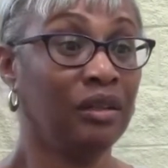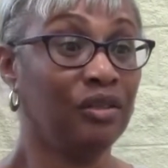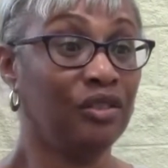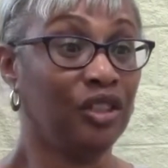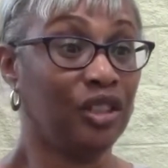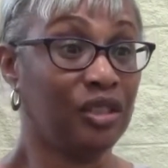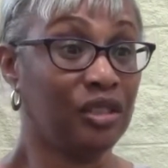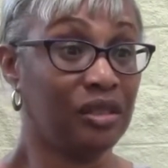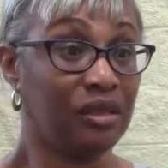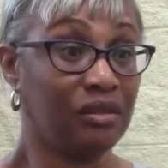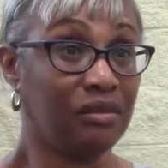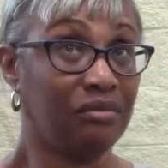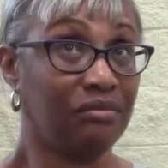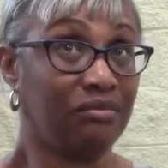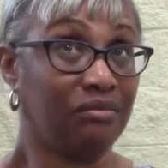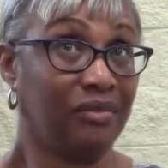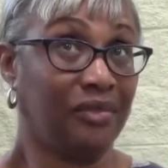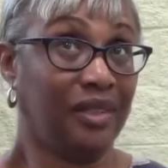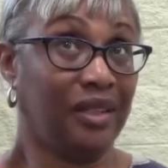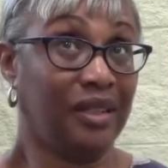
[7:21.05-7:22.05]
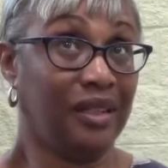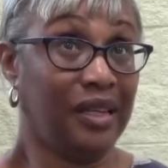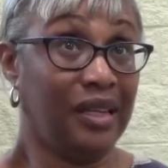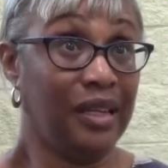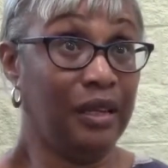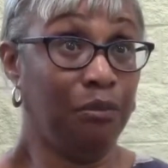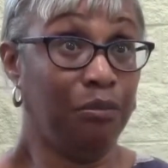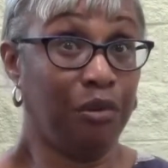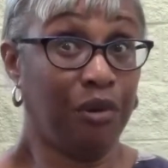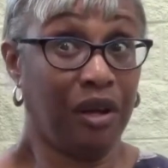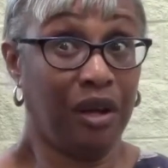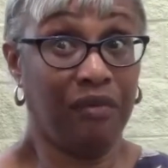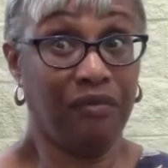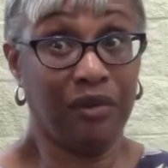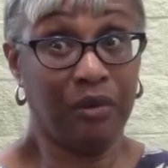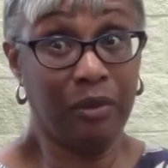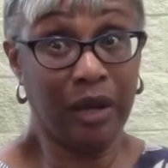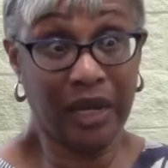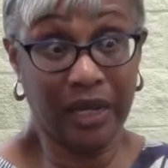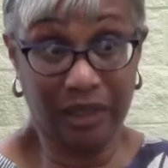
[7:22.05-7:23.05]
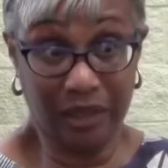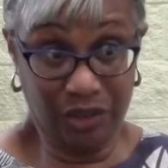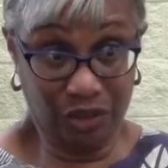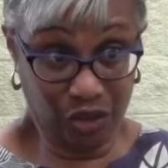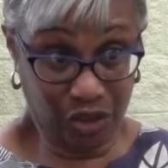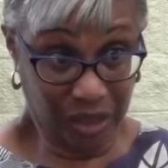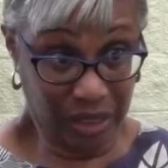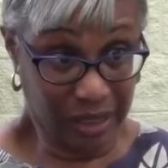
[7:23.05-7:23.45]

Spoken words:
just keep everybody's